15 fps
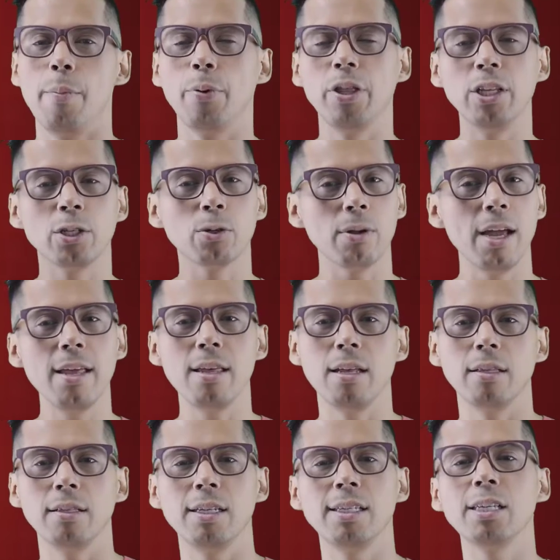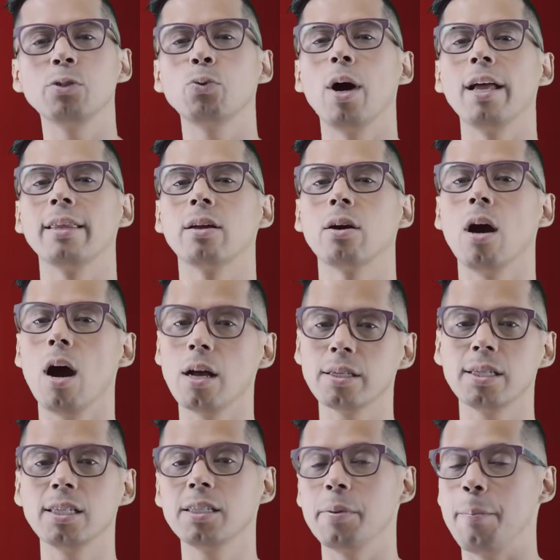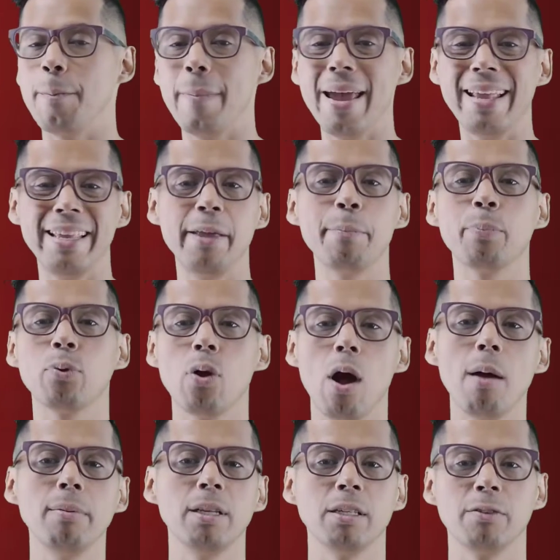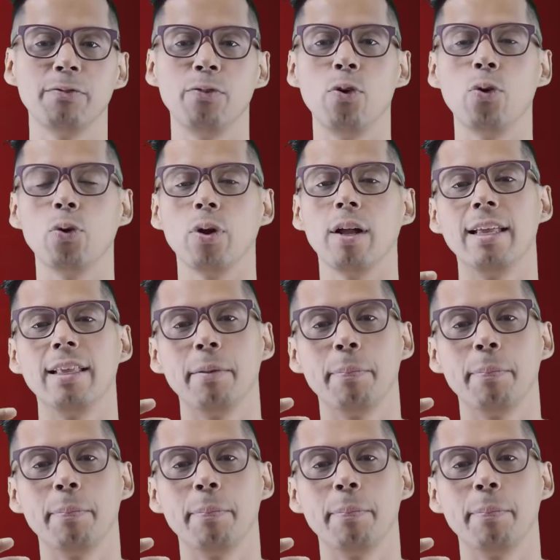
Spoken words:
But in trading, this is what causes many problems for